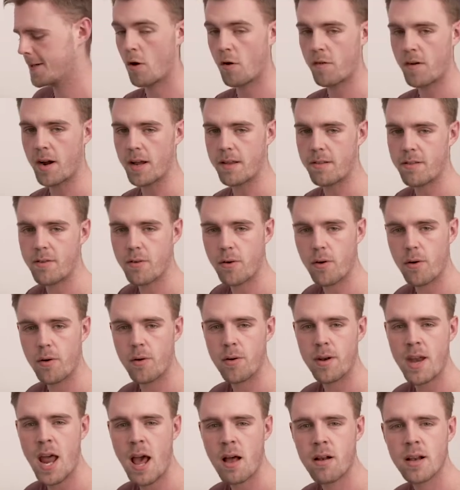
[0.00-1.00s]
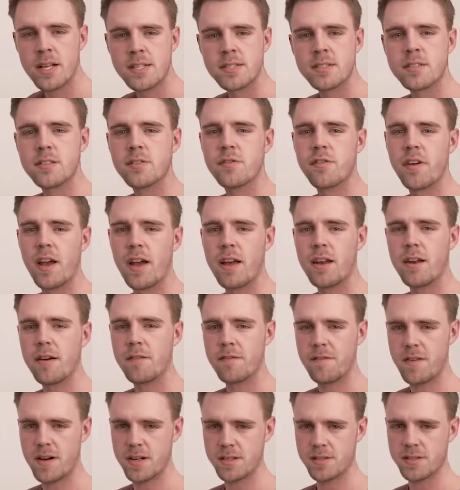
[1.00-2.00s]
Alright, so now let's create a
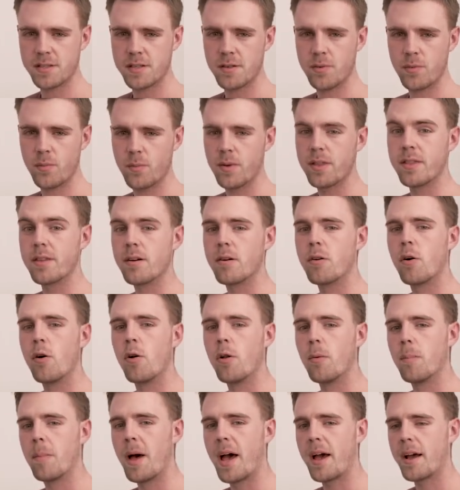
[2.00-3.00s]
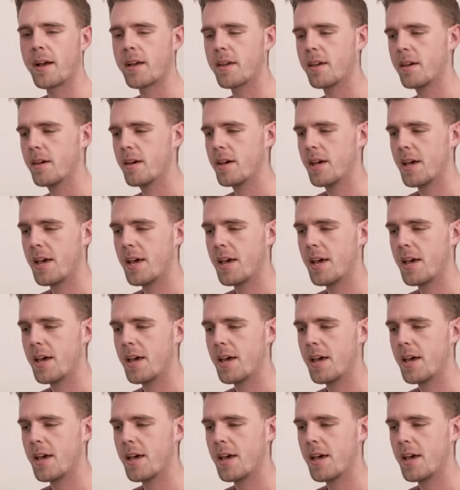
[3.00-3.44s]
function with a callback.